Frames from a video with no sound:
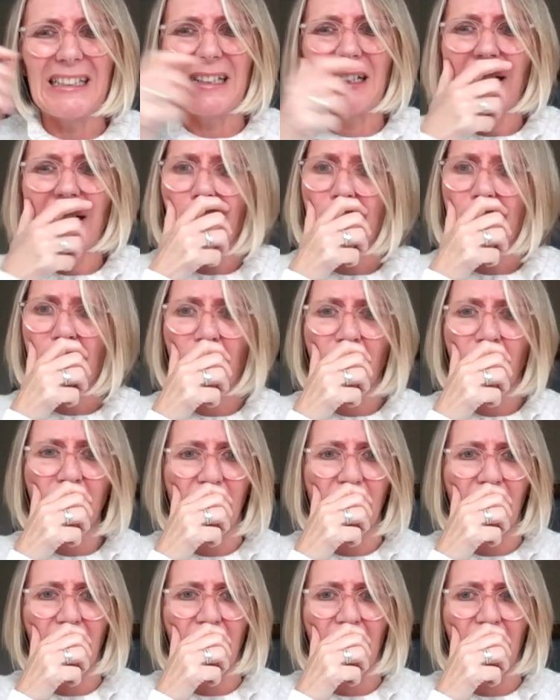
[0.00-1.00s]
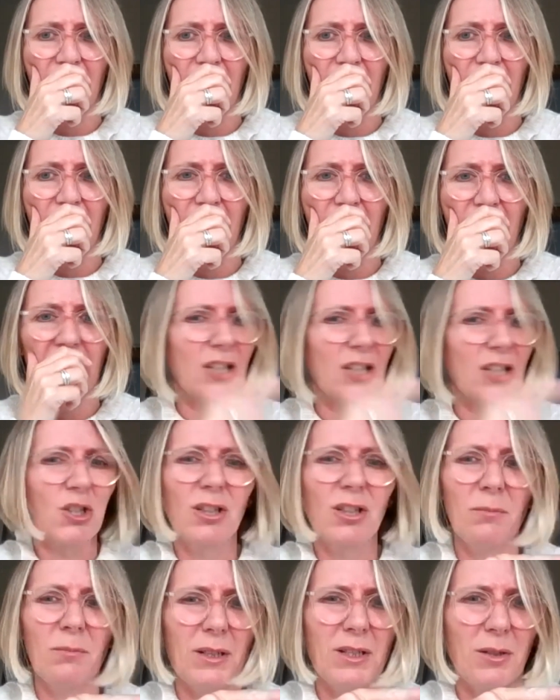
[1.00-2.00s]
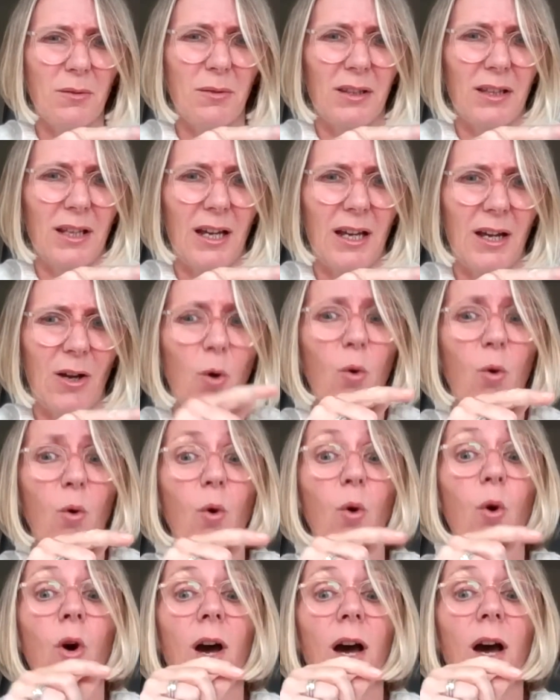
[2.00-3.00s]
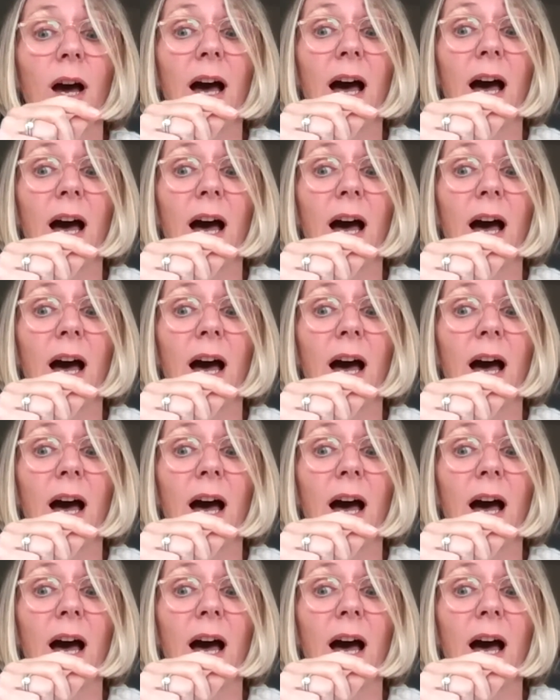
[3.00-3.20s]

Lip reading: oh, I'm doing that and I shouldn't be doing that, or